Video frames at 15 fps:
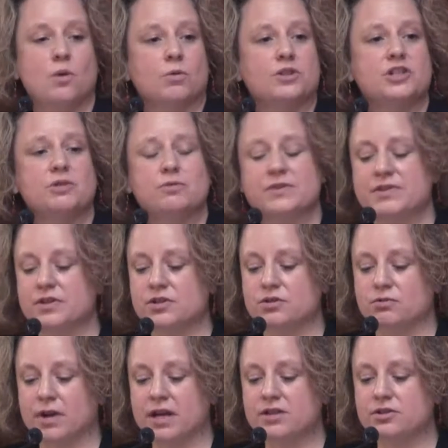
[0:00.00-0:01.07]
where she was the
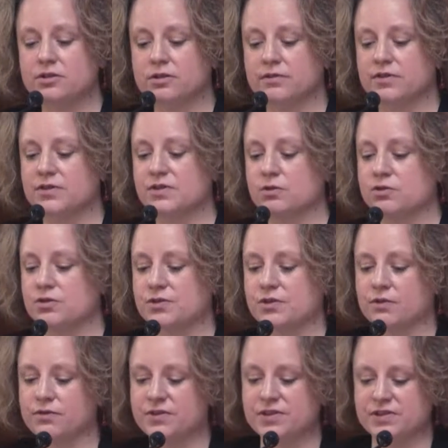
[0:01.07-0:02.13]
director of the Social
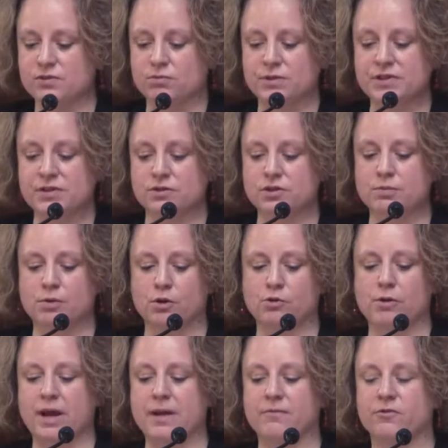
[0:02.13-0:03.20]
Services Research
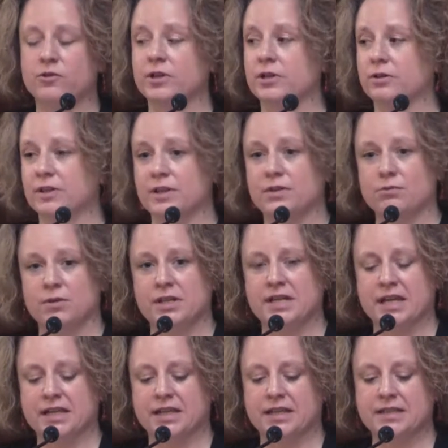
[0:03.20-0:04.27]
Program for nearly three
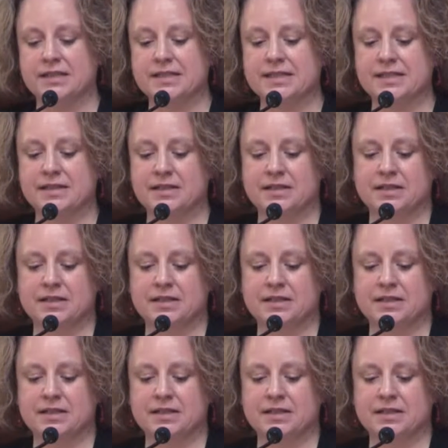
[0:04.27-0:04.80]
decades.